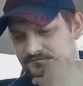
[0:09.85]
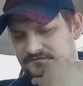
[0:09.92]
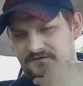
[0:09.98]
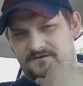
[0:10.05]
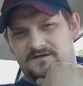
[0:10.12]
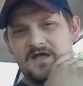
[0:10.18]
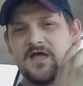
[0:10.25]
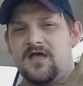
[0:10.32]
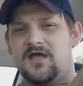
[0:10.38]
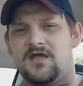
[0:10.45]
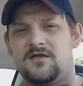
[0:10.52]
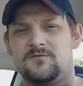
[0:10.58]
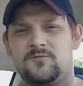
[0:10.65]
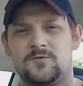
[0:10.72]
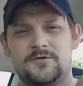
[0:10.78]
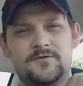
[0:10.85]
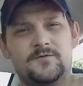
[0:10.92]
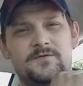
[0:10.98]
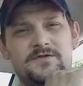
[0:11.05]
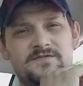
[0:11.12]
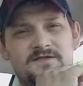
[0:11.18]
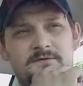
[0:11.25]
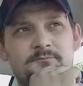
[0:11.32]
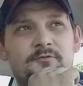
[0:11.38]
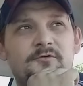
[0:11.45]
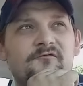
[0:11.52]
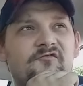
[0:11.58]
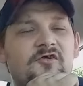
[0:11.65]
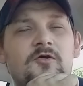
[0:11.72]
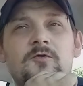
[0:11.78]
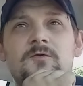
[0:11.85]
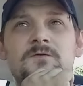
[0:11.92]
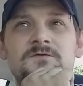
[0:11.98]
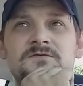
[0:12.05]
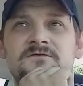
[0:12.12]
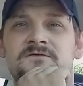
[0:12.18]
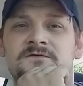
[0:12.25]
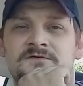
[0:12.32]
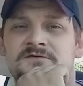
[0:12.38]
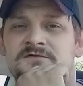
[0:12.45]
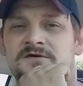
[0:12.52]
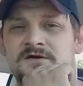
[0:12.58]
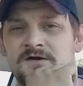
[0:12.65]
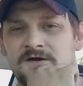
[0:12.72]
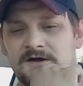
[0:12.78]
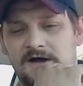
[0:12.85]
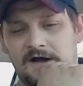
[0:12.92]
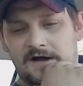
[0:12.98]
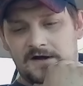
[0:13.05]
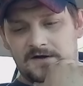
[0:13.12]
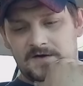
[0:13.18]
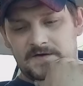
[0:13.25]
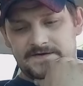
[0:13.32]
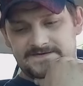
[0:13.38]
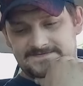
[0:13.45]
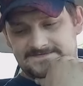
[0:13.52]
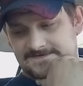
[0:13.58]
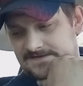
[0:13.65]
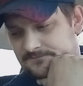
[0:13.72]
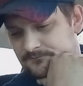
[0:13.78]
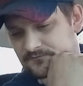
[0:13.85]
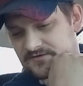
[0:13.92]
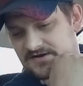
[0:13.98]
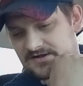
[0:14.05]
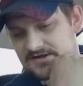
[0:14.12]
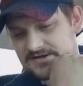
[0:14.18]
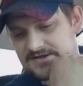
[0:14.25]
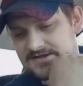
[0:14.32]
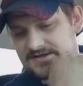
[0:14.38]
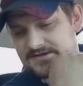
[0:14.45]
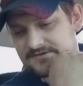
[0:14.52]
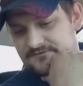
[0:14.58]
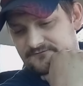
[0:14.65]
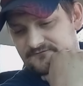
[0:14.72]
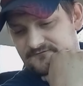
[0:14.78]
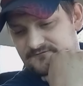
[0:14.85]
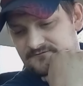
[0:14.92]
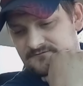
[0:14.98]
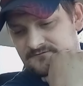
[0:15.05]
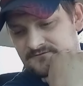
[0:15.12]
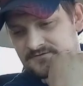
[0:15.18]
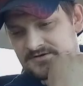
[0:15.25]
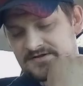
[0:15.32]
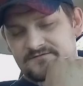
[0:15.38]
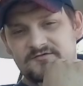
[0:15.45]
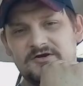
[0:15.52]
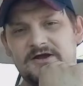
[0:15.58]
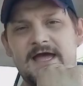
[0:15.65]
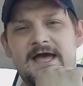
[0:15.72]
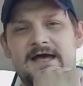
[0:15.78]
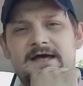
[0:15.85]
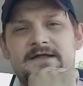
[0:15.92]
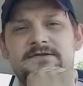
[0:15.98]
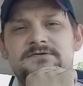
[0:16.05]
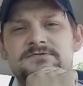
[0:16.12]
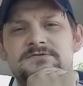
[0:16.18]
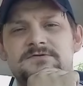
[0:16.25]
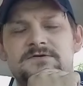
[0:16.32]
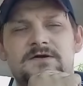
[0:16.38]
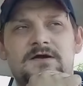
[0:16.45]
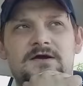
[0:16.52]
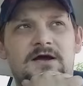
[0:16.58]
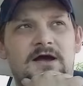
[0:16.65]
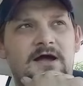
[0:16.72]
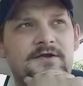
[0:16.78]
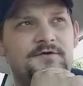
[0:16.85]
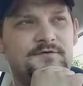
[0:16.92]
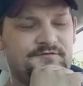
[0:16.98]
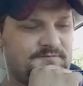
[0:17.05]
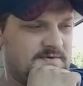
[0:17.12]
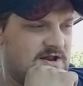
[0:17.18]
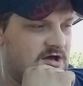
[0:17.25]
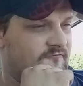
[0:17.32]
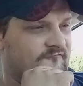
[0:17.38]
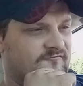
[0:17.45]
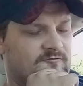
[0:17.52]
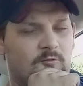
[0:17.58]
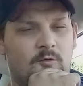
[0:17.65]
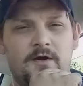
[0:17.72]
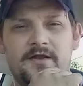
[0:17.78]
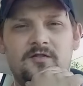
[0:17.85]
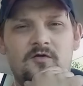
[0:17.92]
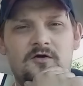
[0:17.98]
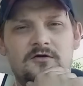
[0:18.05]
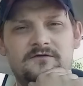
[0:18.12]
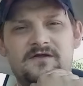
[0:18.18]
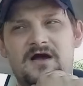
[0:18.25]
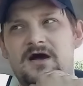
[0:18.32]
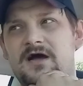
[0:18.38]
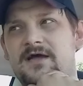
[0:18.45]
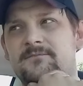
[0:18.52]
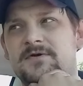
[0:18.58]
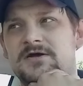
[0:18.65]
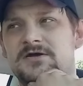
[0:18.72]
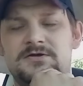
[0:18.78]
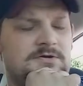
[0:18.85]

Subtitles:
Today we're doing a dip review on a dip that I've never had. I know it's been out for quite a long time.